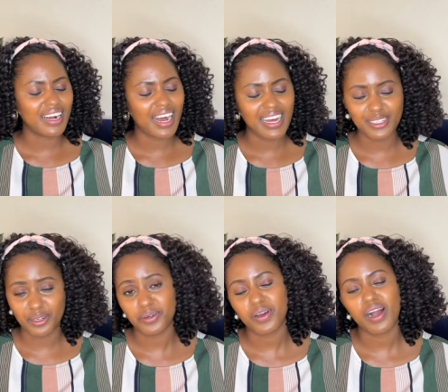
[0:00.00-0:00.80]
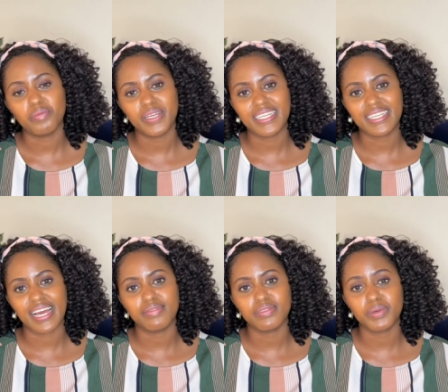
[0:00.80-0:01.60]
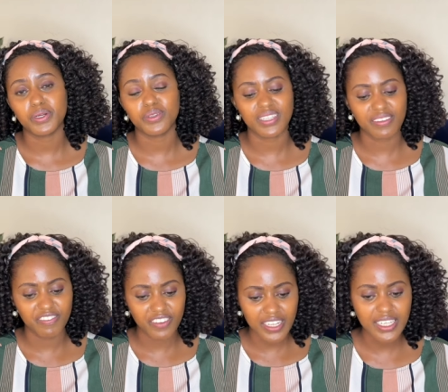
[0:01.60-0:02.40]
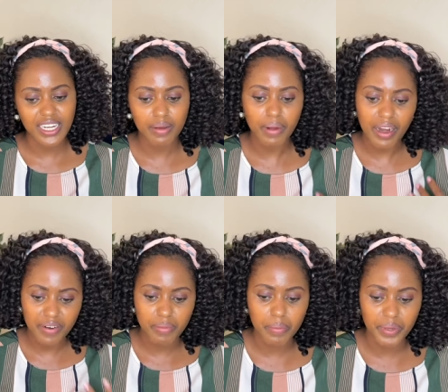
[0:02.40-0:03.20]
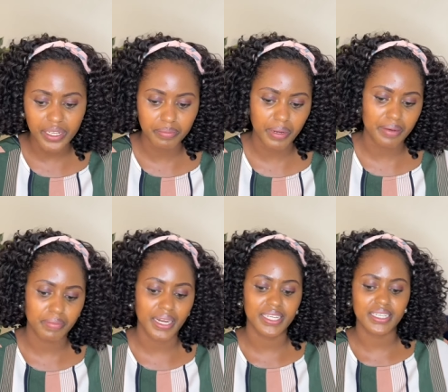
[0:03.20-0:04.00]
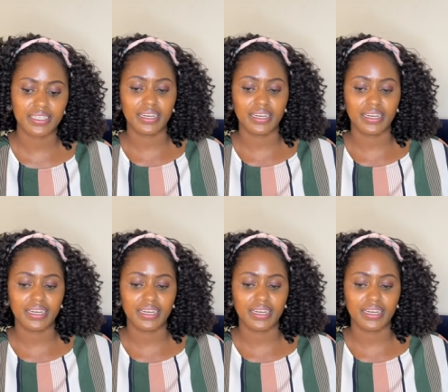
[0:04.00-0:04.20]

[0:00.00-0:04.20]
I don't know how many times because the first time I remember in my mind,